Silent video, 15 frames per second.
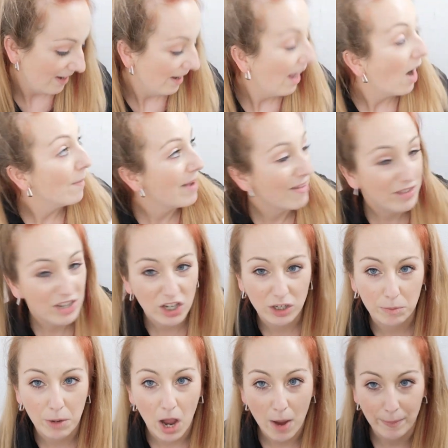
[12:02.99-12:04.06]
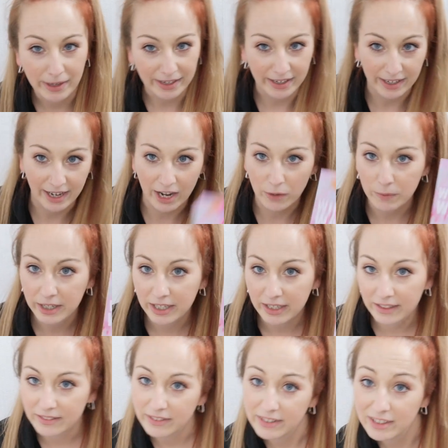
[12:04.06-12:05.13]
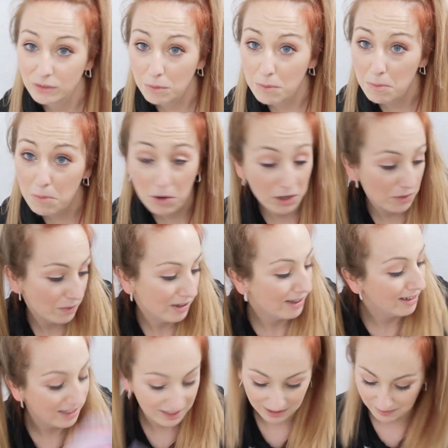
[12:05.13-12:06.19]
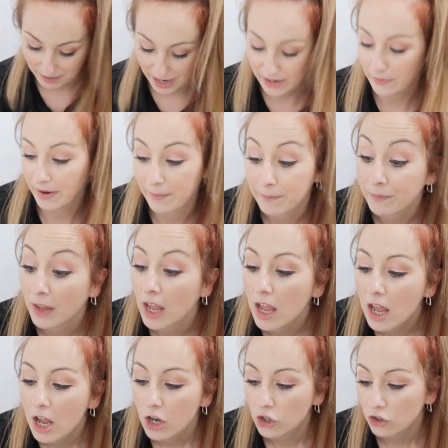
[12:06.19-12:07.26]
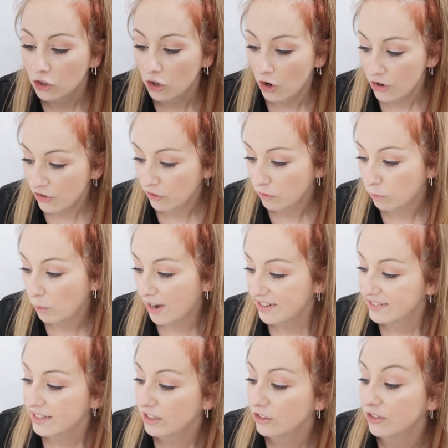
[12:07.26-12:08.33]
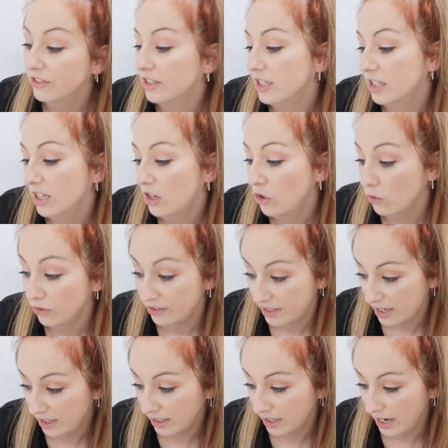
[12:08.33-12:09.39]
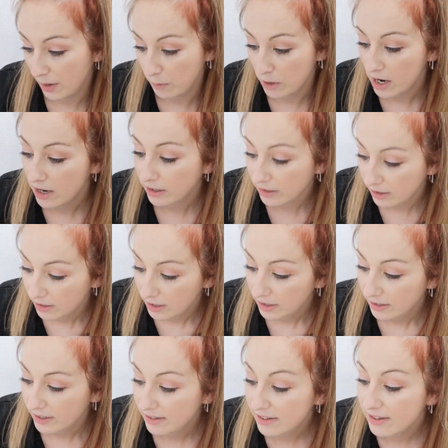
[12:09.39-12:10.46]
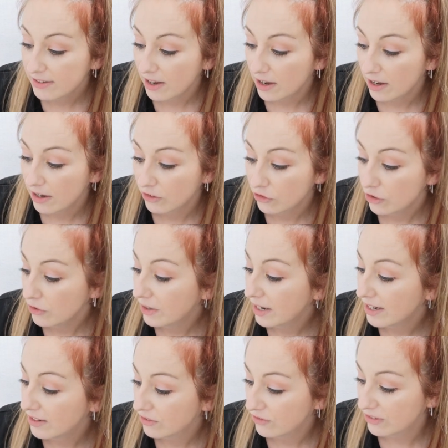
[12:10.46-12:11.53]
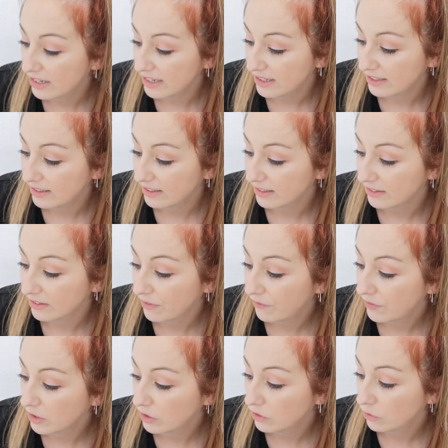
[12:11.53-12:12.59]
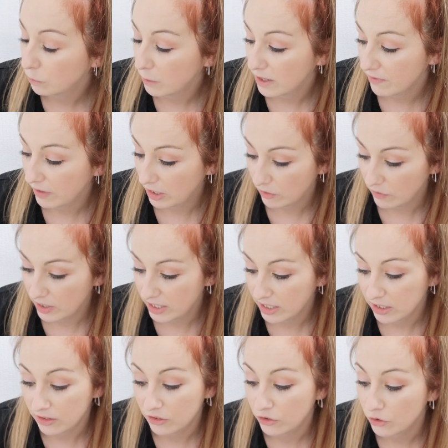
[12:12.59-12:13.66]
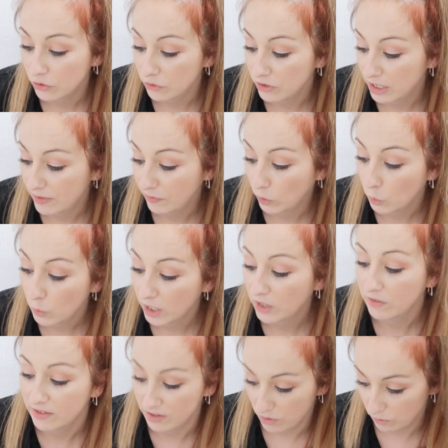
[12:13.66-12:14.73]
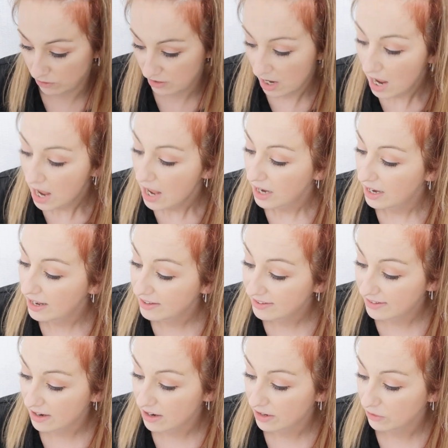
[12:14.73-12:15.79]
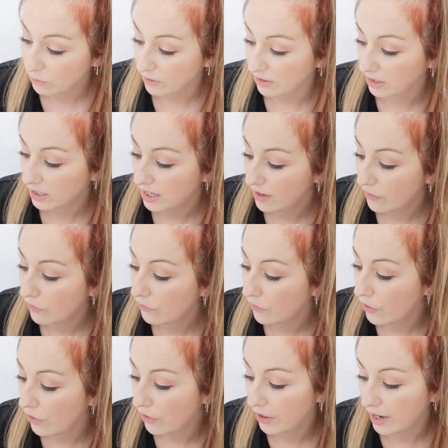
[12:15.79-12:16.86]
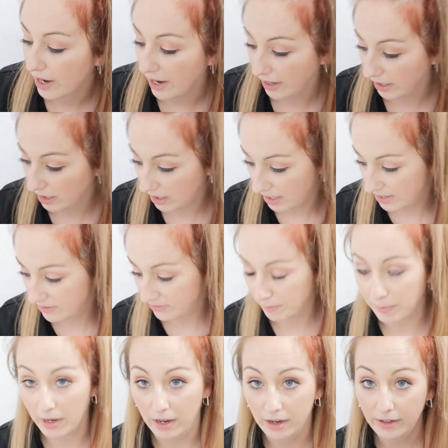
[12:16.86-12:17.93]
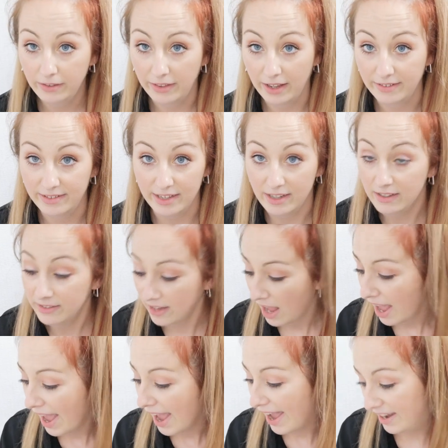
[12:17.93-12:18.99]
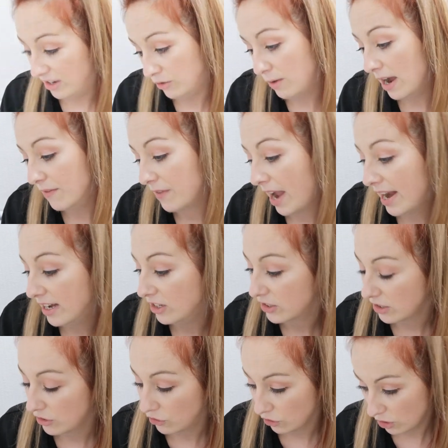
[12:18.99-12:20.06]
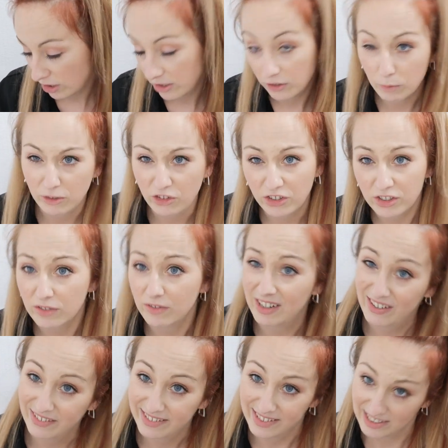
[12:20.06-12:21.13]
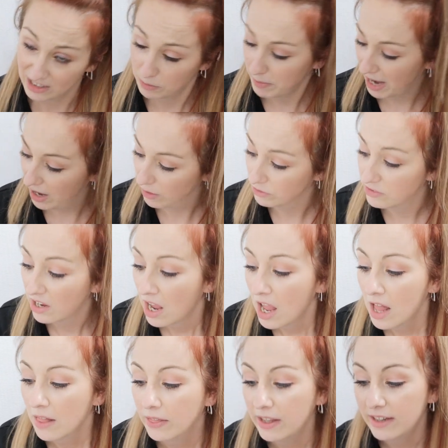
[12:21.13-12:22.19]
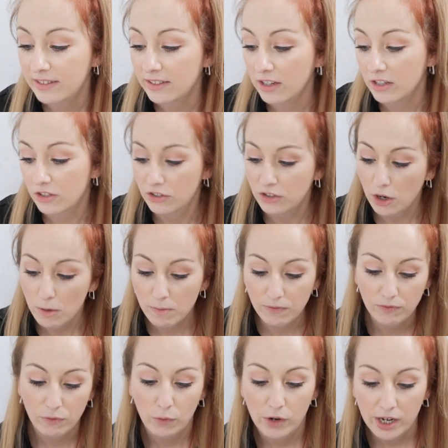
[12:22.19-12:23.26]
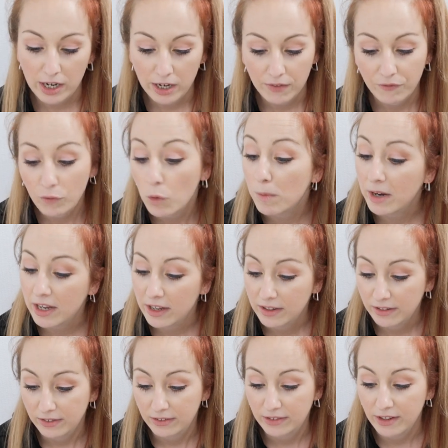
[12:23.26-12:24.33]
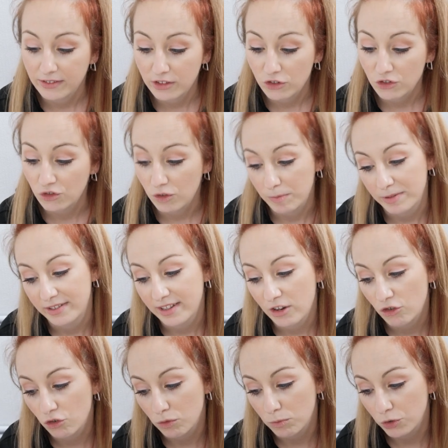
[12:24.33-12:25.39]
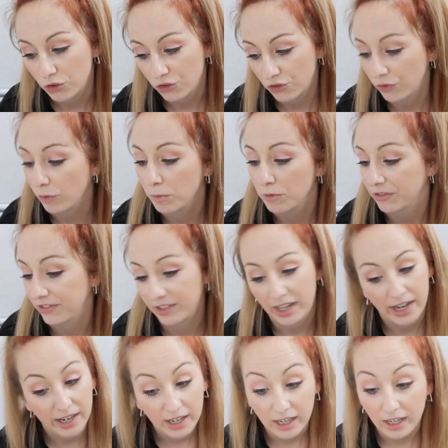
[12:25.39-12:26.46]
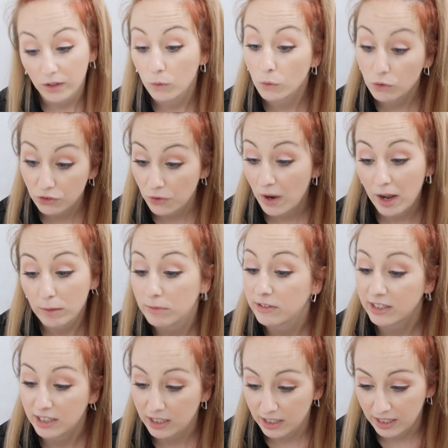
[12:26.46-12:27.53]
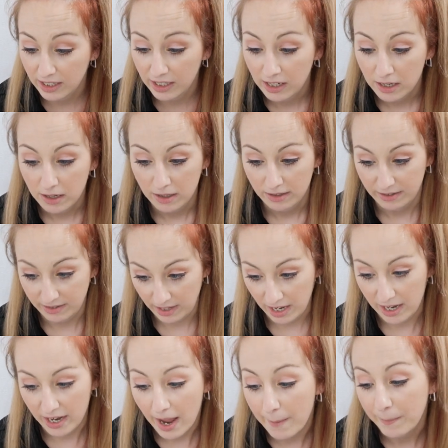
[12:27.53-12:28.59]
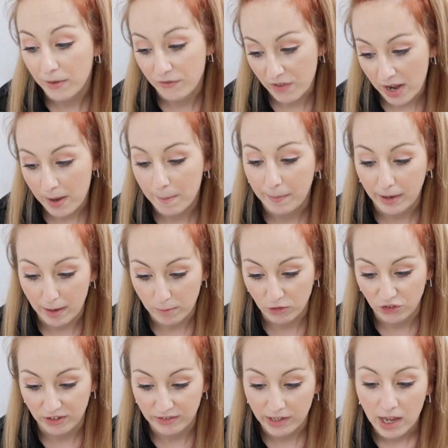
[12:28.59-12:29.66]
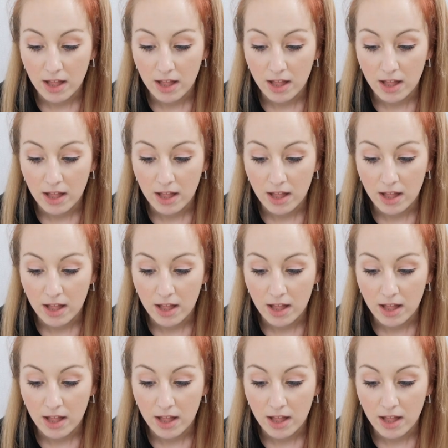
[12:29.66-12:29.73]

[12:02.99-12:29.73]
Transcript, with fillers: I'm having like purple and yellow in here, so this one might work. Anyway, tired of waiting to see your skincare work? This is our two latest releases filled with ingredients to deliver quick results. Let's start with the Clarify and Cleanse Bar, that's this, and it's worth $8, which is around £6. This soap free formula doesn't strip essential moisture from your skin, it also helps to clear skin and prevent blemishes.